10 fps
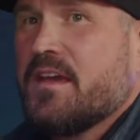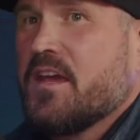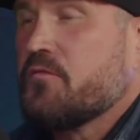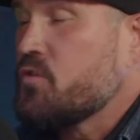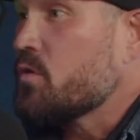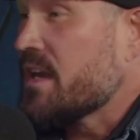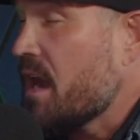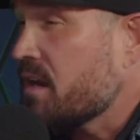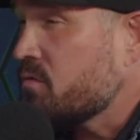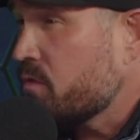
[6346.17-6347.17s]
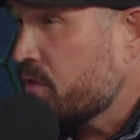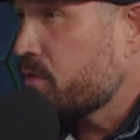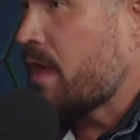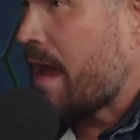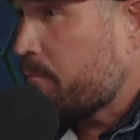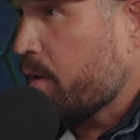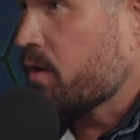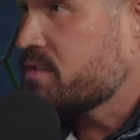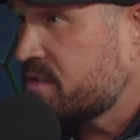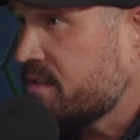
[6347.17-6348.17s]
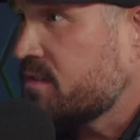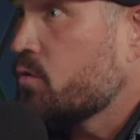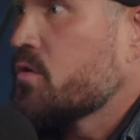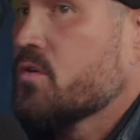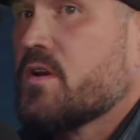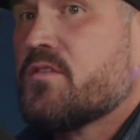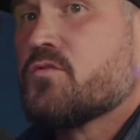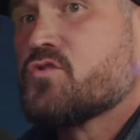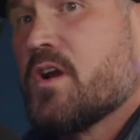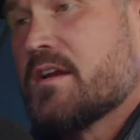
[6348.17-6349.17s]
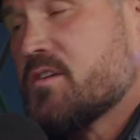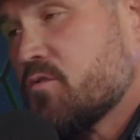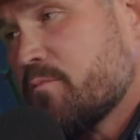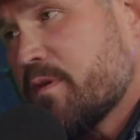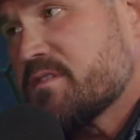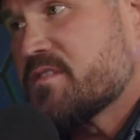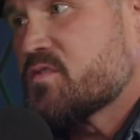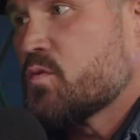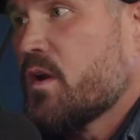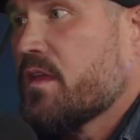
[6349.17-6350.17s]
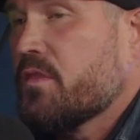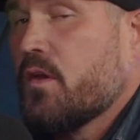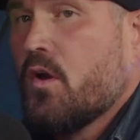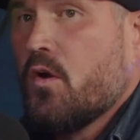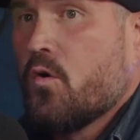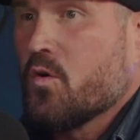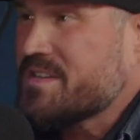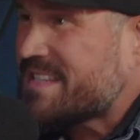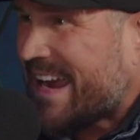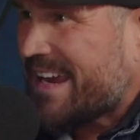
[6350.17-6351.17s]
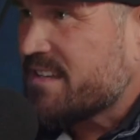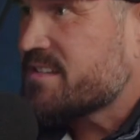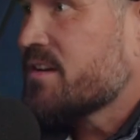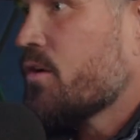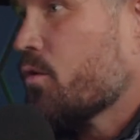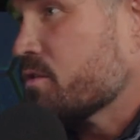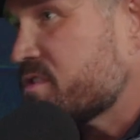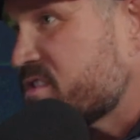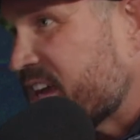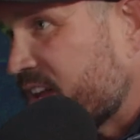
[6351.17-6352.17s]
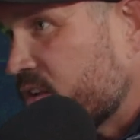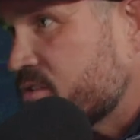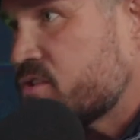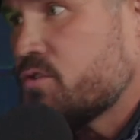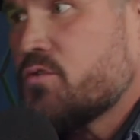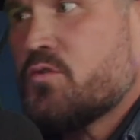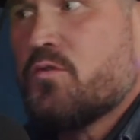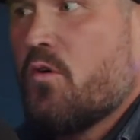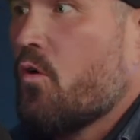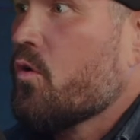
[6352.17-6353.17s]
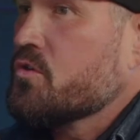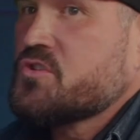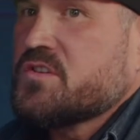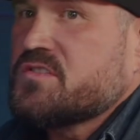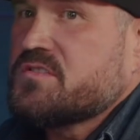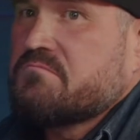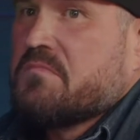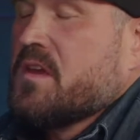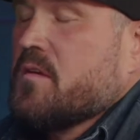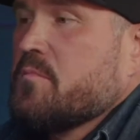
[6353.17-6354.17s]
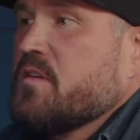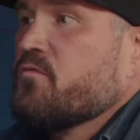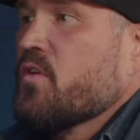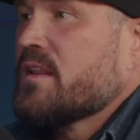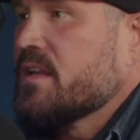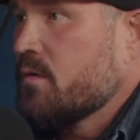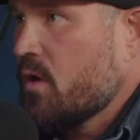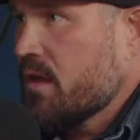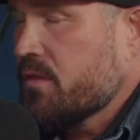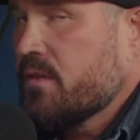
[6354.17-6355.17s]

if you connect with that person who you're either trying to do business with or date or sell to or just be friendly with.